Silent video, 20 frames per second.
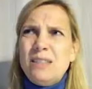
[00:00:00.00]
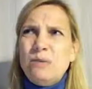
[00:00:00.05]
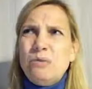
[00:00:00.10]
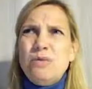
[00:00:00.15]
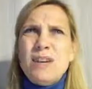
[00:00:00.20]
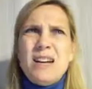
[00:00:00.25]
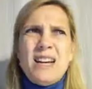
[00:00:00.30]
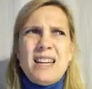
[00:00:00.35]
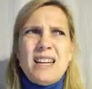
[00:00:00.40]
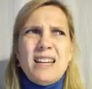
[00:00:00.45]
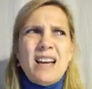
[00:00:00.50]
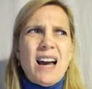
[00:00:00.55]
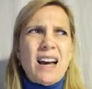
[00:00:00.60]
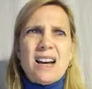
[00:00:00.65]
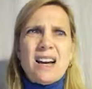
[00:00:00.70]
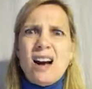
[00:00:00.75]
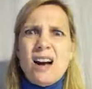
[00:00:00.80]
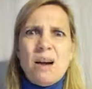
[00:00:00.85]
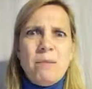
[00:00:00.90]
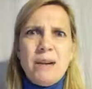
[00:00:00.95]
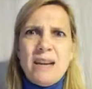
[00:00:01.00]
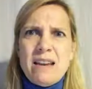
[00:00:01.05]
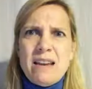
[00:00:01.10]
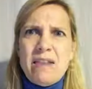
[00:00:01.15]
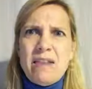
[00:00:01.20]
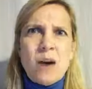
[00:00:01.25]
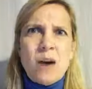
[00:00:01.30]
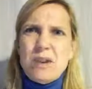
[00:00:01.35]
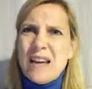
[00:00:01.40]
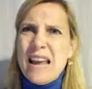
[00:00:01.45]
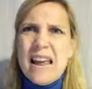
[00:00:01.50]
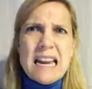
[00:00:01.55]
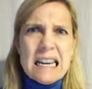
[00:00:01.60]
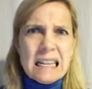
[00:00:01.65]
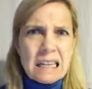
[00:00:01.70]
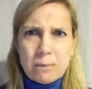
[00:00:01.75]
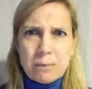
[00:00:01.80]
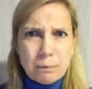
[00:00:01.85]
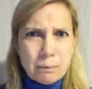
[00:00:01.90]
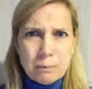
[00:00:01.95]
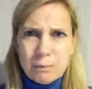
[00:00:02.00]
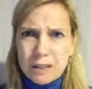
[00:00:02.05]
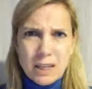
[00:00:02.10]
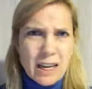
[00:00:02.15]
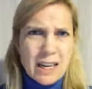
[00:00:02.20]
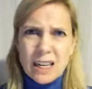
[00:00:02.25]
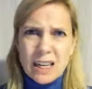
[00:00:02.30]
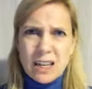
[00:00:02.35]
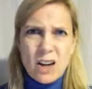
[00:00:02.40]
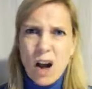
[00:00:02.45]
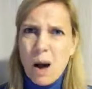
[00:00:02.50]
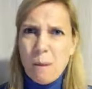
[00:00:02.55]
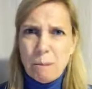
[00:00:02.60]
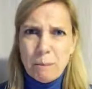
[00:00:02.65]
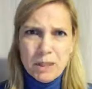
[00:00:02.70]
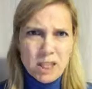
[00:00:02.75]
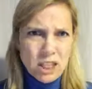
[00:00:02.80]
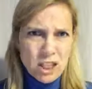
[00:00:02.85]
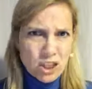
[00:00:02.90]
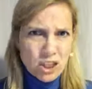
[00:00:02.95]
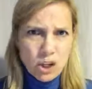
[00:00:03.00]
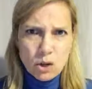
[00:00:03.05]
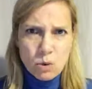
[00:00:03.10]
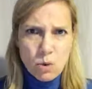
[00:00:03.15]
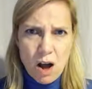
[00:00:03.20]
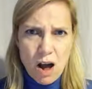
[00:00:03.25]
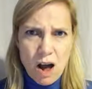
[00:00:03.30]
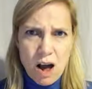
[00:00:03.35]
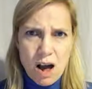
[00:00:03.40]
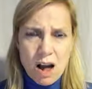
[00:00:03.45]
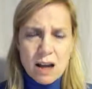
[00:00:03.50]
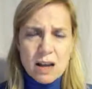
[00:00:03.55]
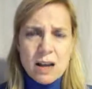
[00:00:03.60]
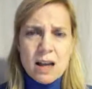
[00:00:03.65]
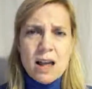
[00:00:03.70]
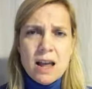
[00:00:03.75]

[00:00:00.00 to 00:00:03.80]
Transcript: really, I can't believe how incompetent you are.